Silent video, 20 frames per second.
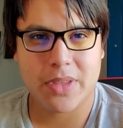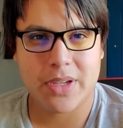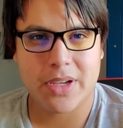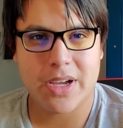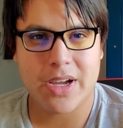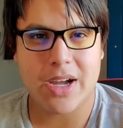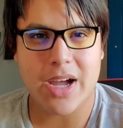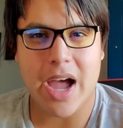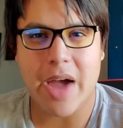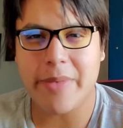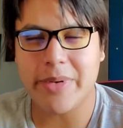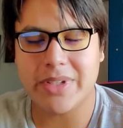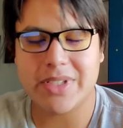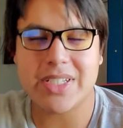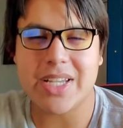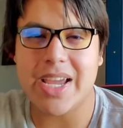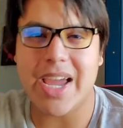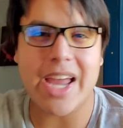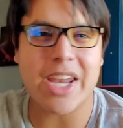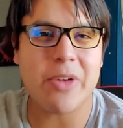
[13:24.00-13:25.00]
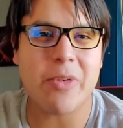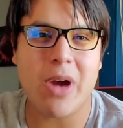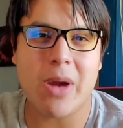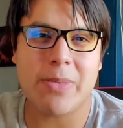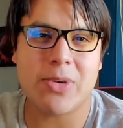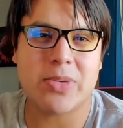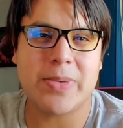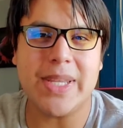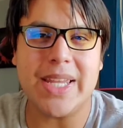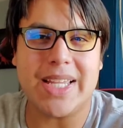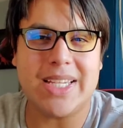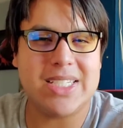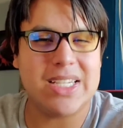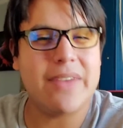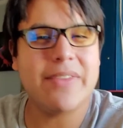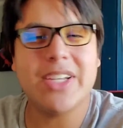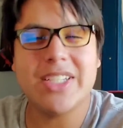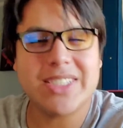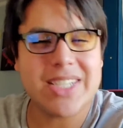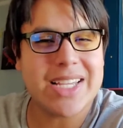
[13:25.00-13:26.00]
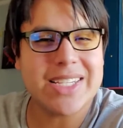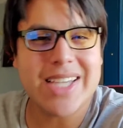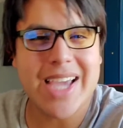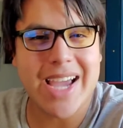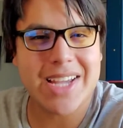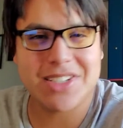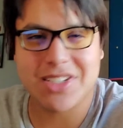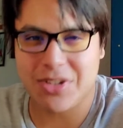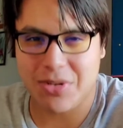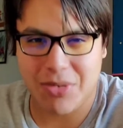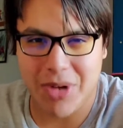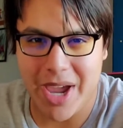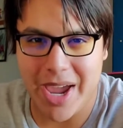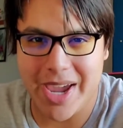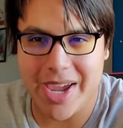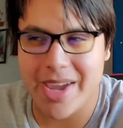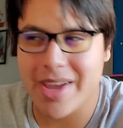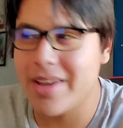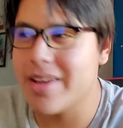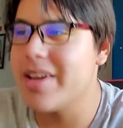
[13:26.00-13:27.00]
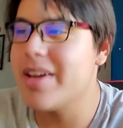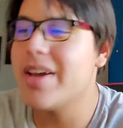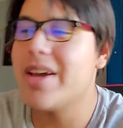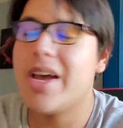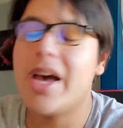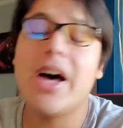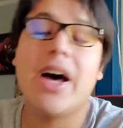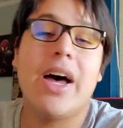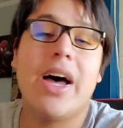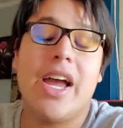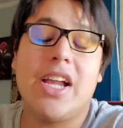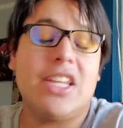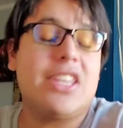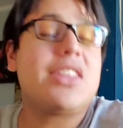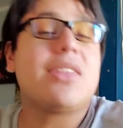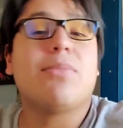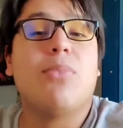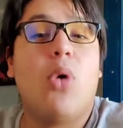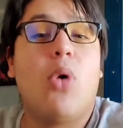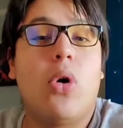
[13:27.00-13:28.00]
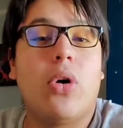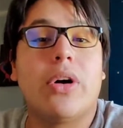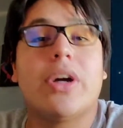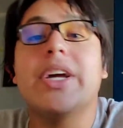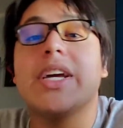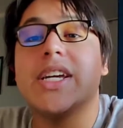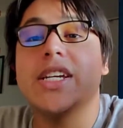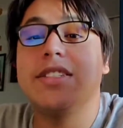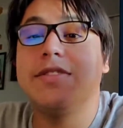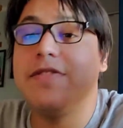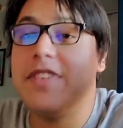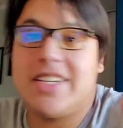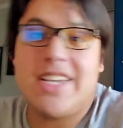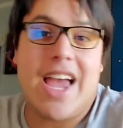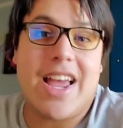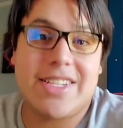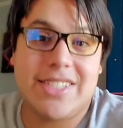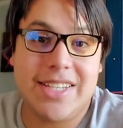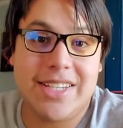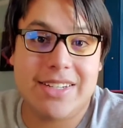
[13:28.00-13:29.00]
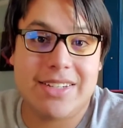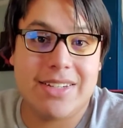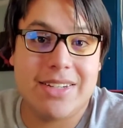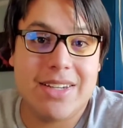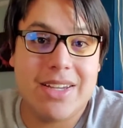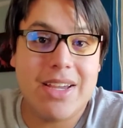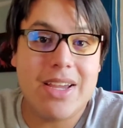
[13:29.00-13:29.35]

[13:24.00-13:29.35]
I would say anywhere between like 7 and 10 tags is okay. Anything more is fantastic.